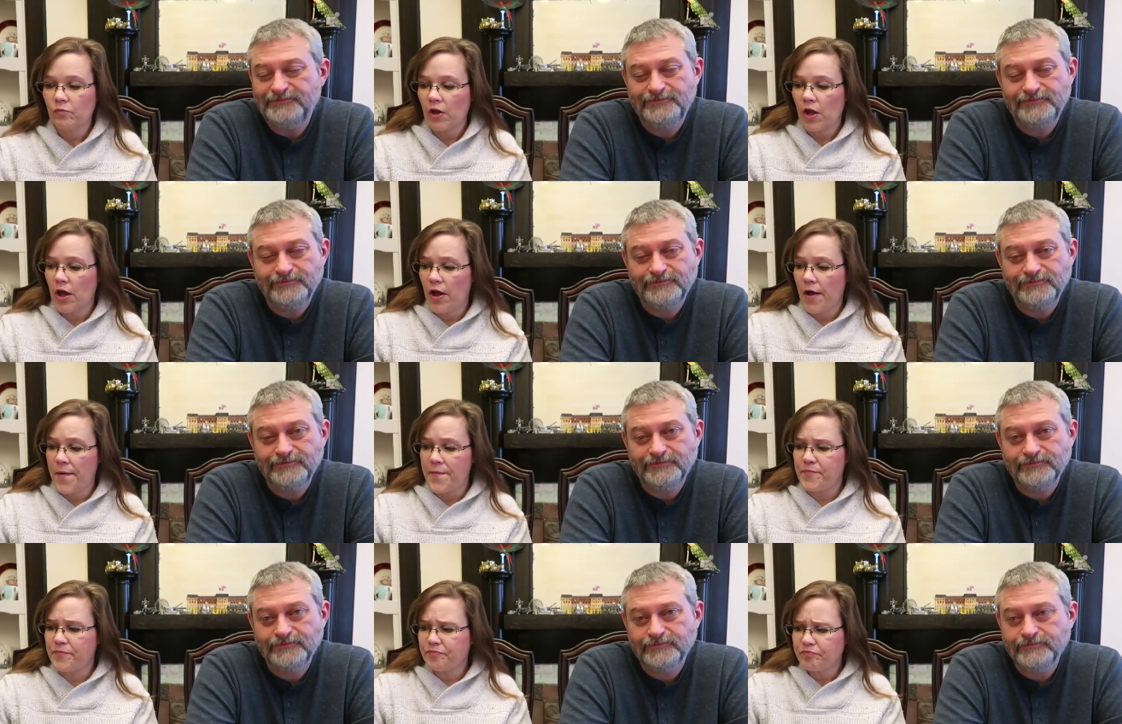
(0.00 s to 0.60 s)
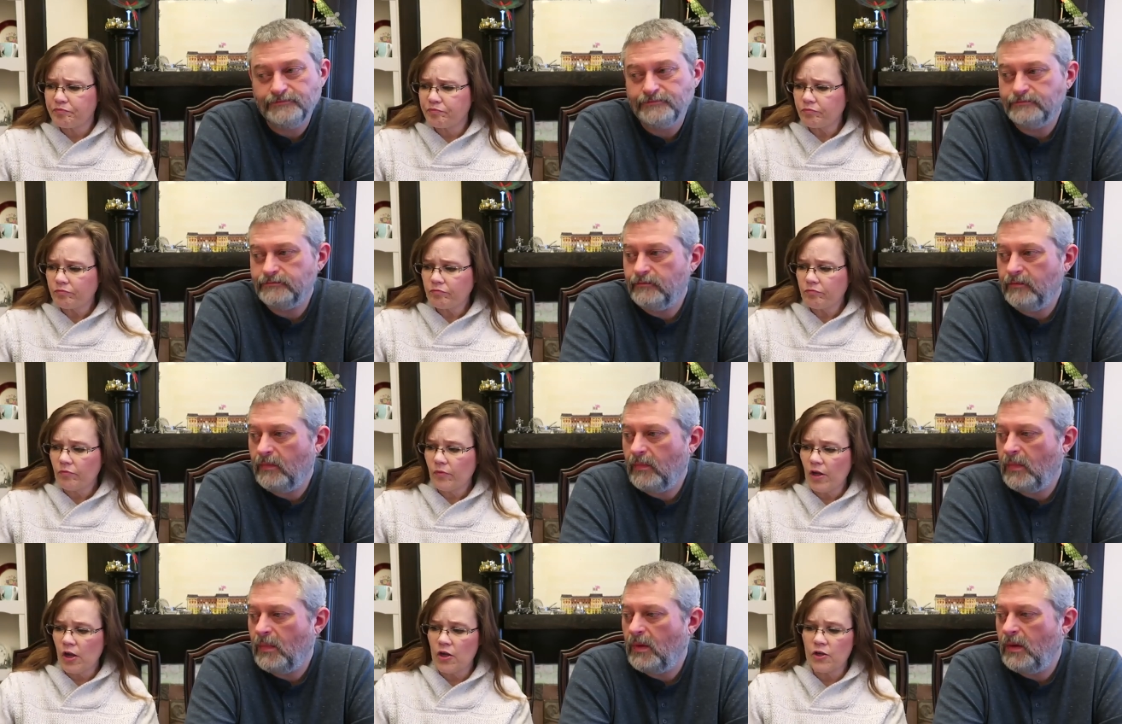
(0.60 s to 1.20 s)
Speaker 1: Um,
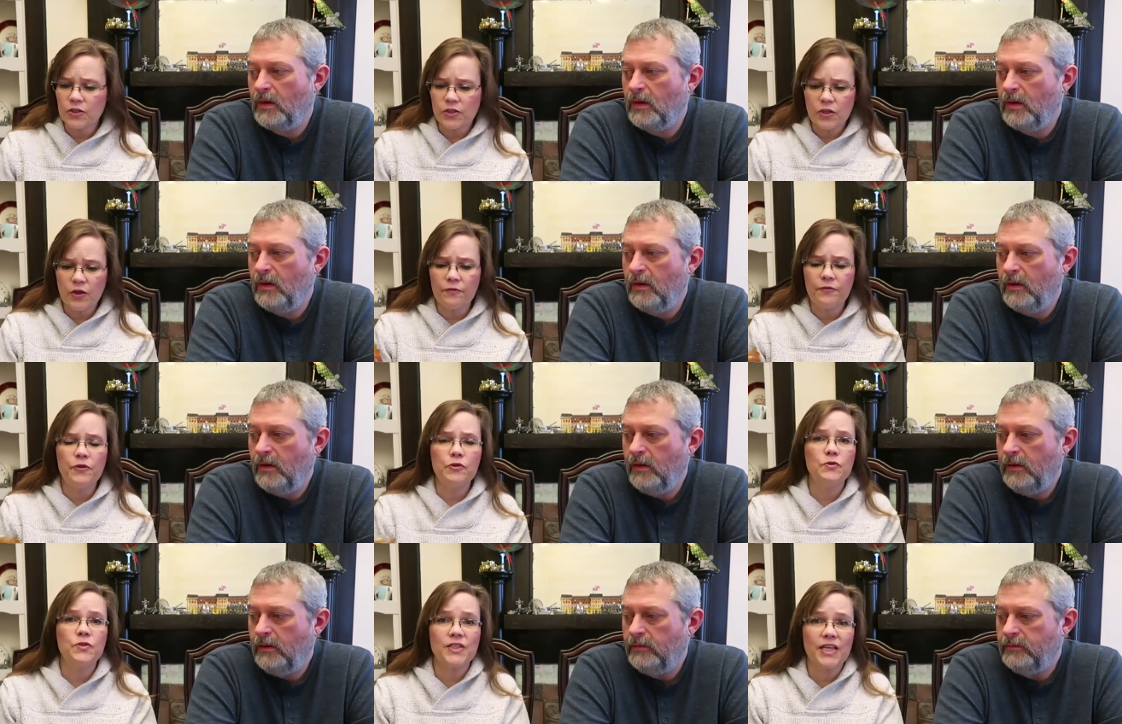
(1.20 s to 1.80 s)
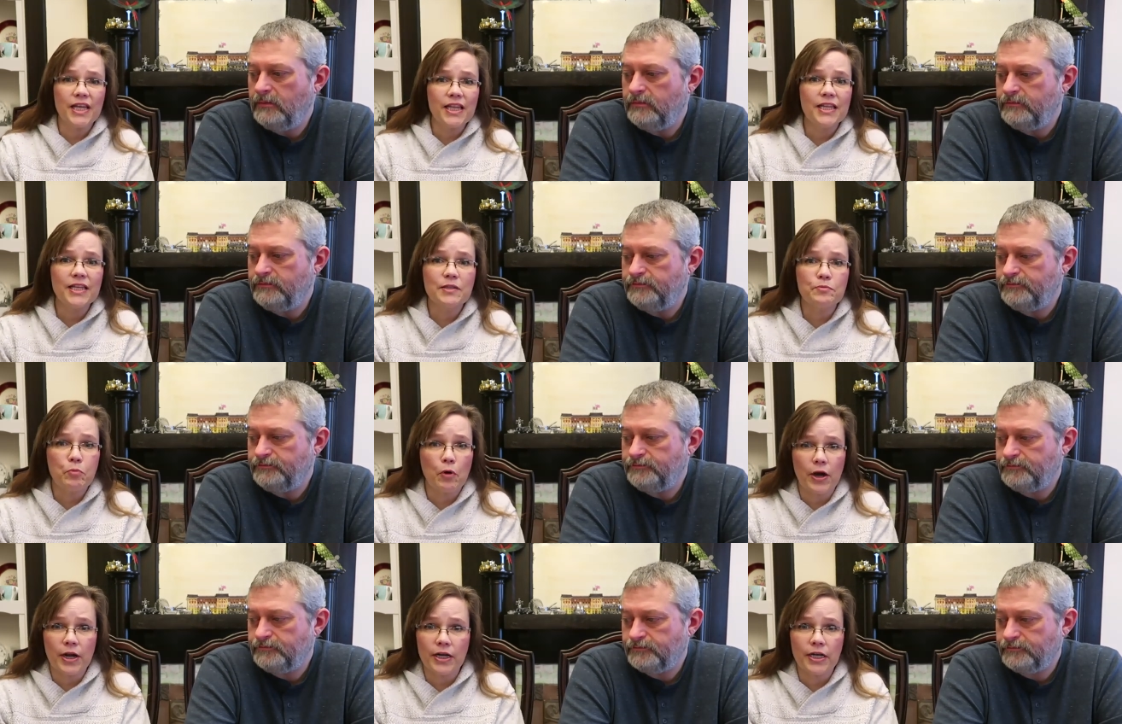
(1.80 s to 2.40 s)
so if you see this
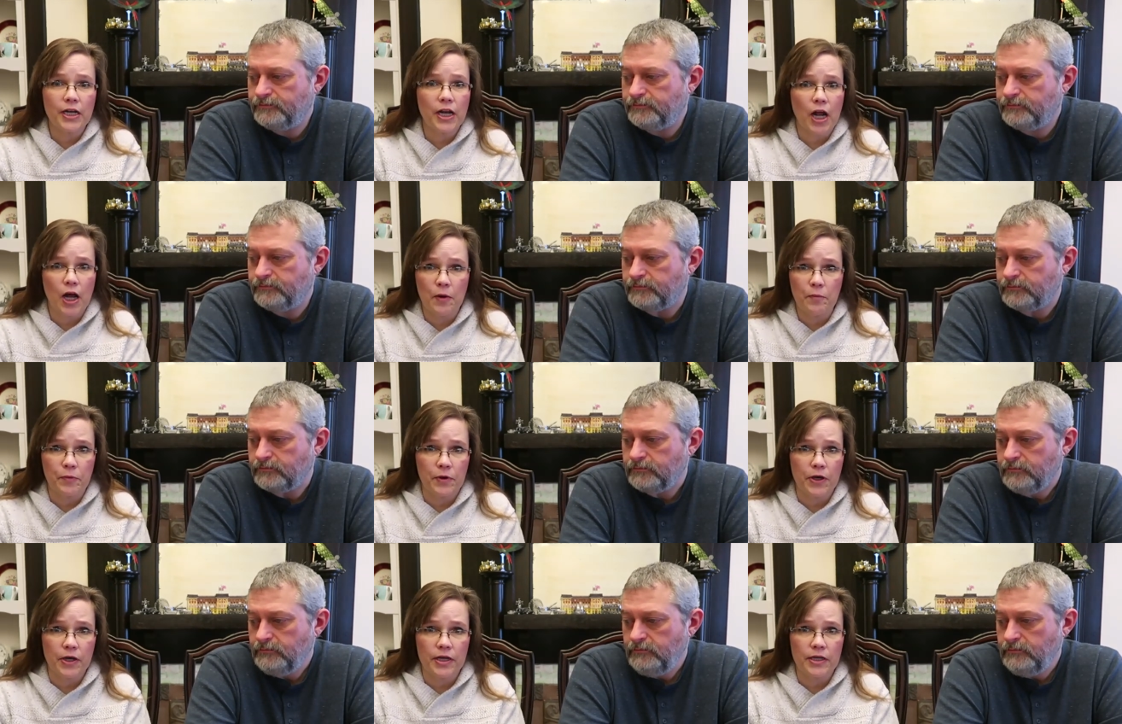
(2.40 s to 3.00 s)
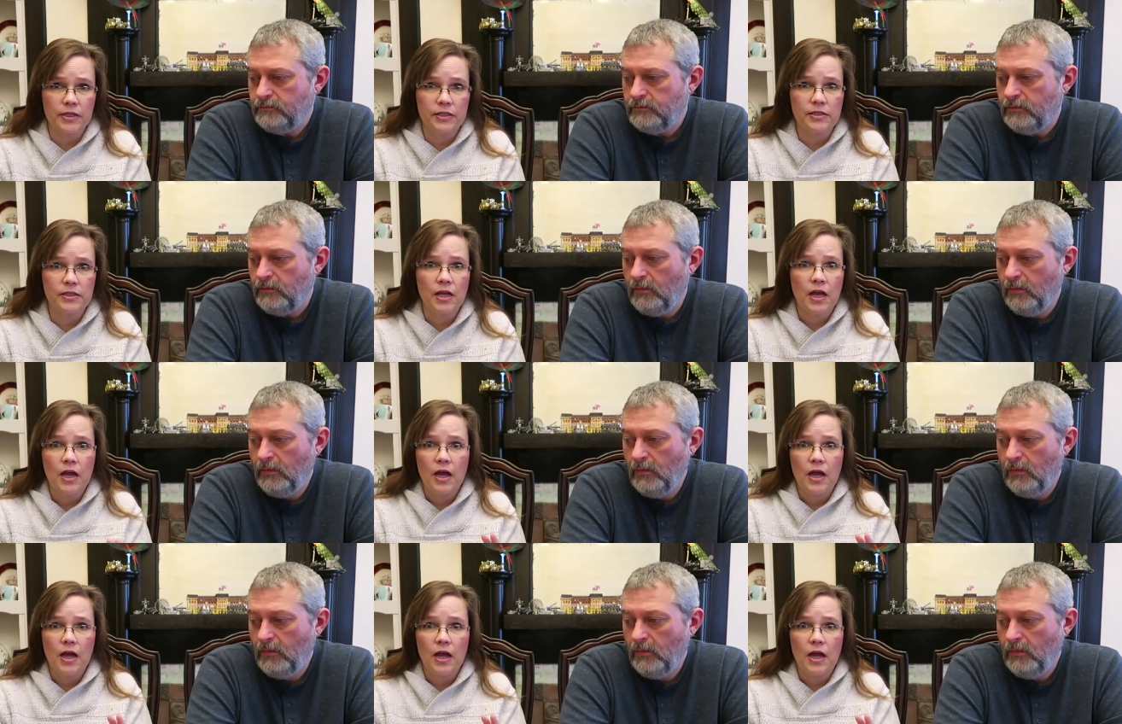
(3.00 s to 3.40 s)
branded Home Goods,